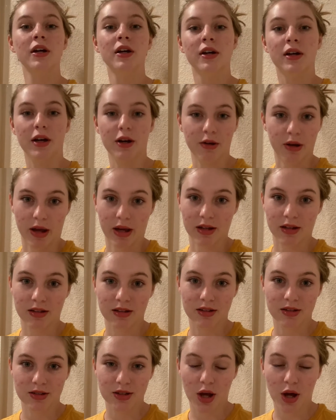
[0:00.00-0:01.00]
Okay,
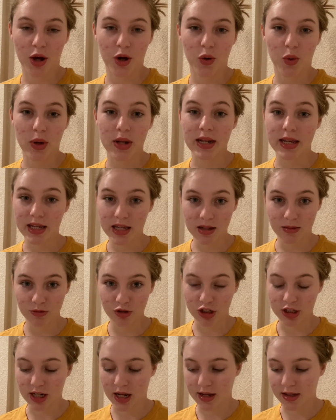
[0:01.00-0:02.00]
so an
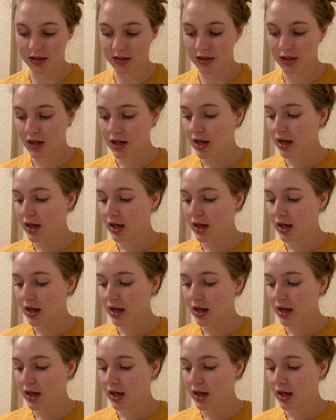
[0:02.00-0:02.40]
EMG test.